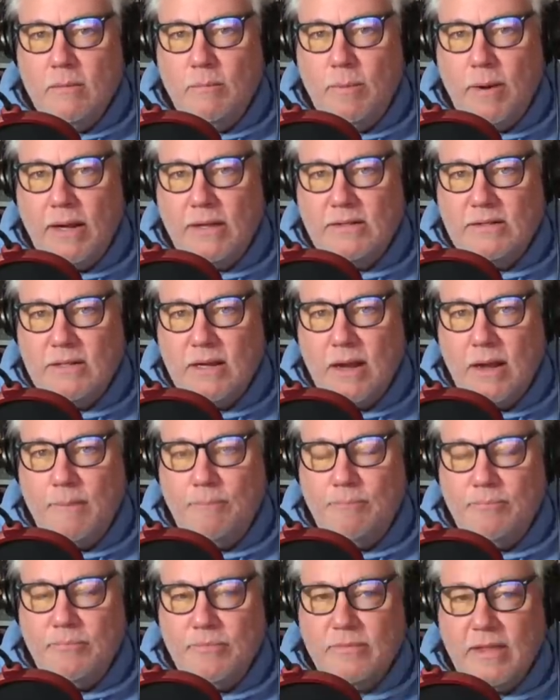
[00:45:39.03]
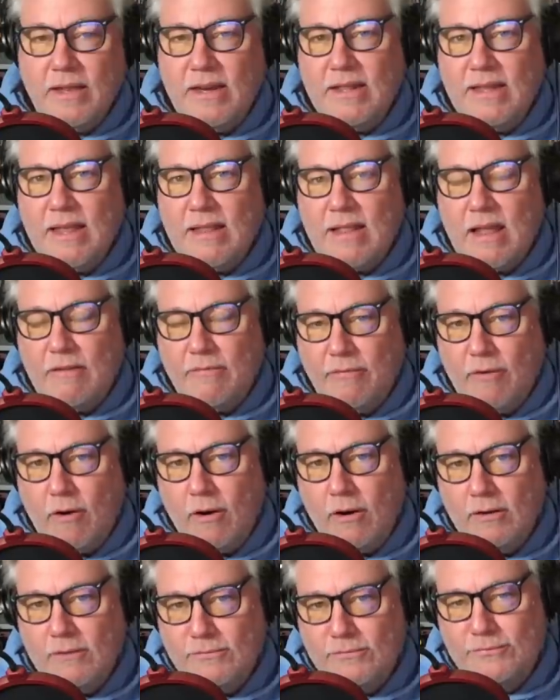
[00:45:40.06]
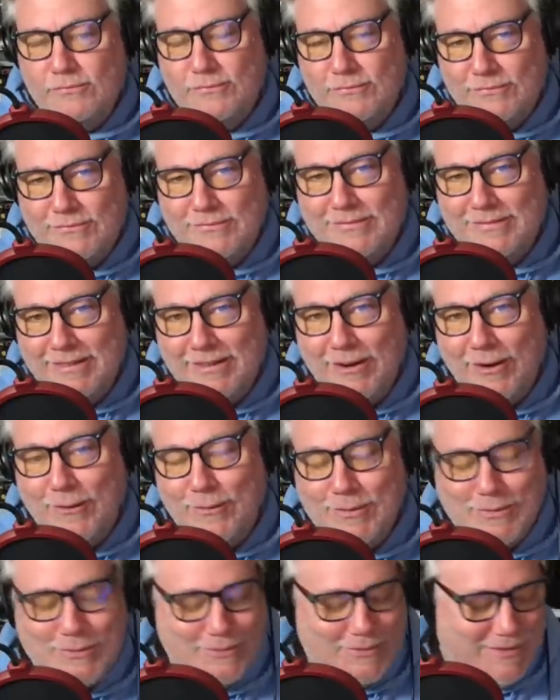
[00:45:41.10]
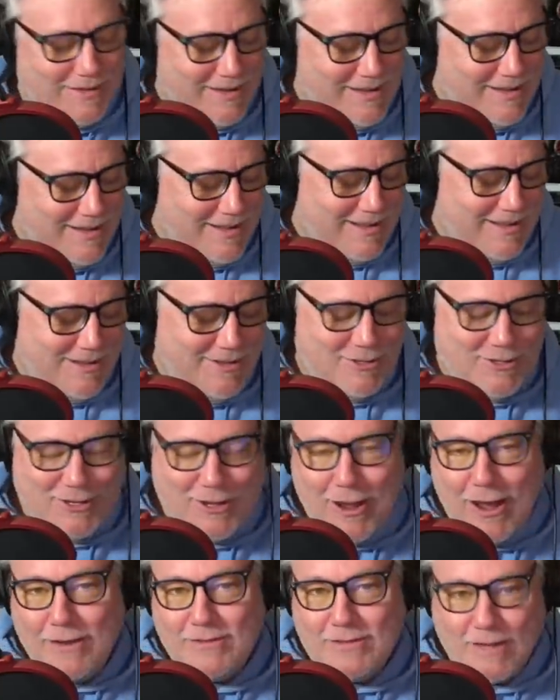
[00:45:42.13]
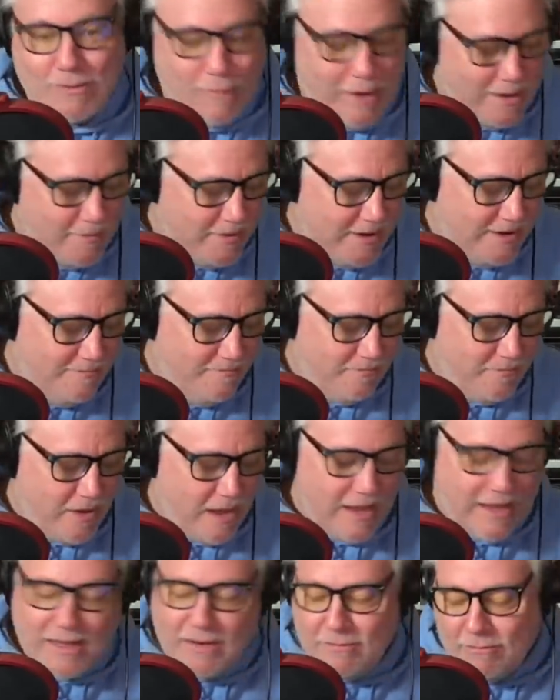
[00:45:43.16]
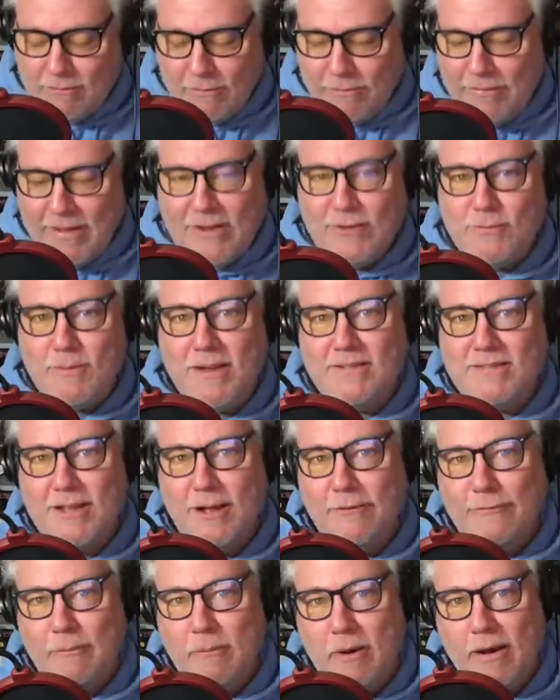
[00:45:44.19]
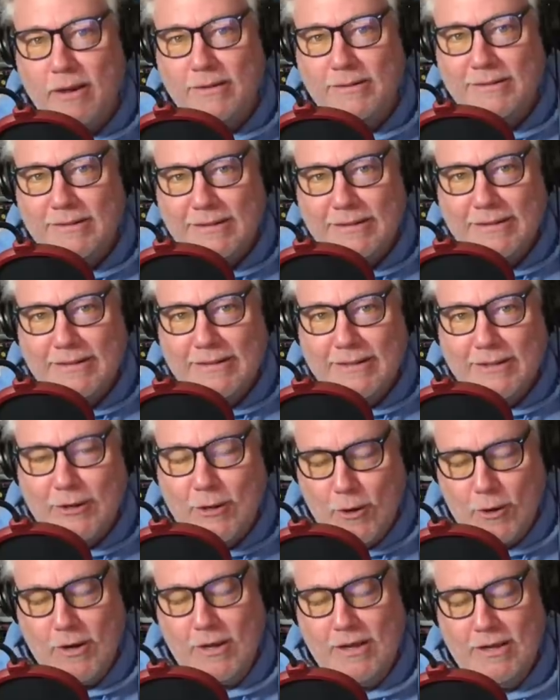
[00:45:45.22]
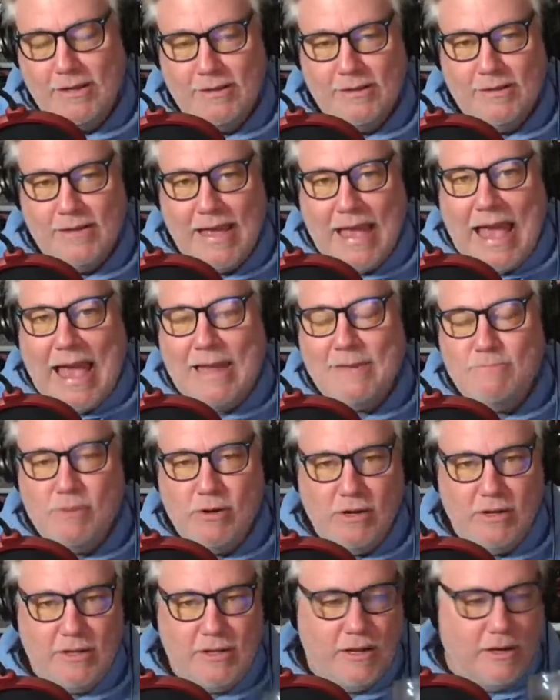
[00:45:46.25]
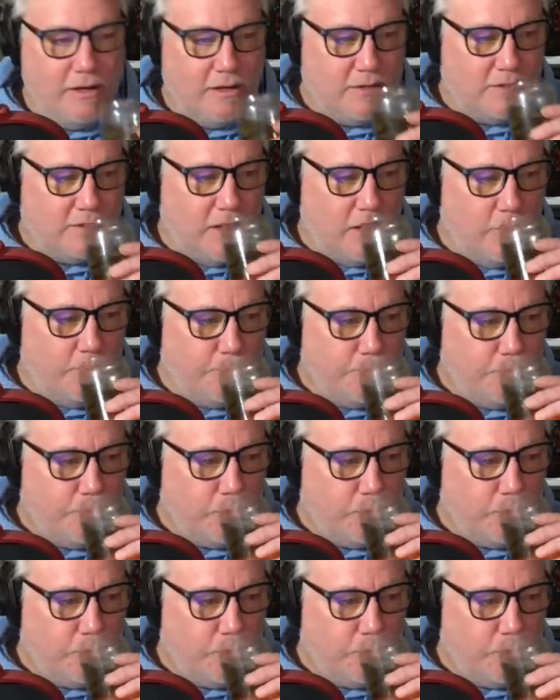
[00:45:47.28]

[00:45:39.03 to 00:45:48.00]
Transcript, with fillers: but they didn't get that far. You know, it was, Khan's like, wait a minute, I can revenge myself upon Kirk, Admiral Kirk. So